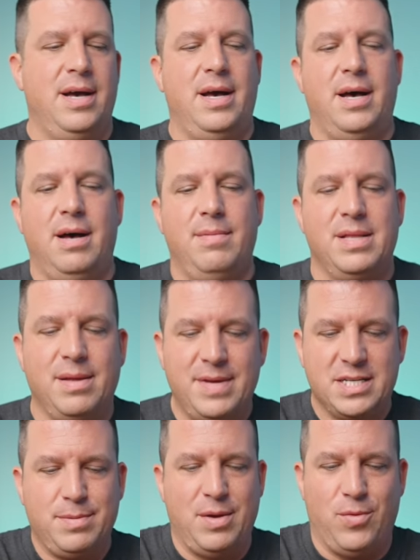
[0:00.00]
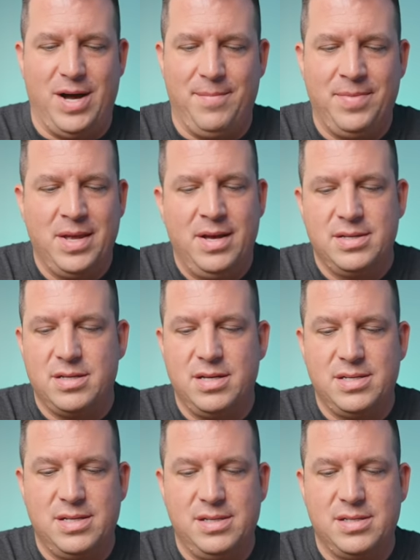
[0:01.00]
Um, and let me explain why. So
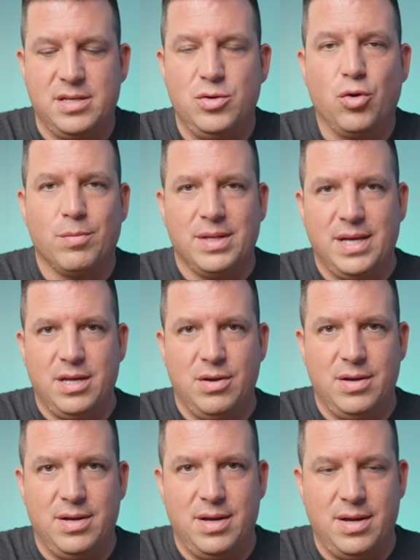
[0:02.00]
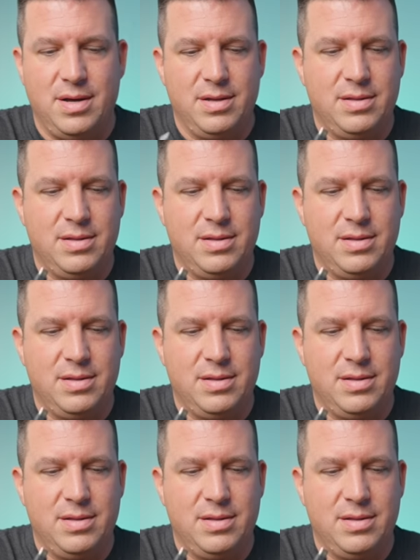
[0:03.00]
this is normally uh,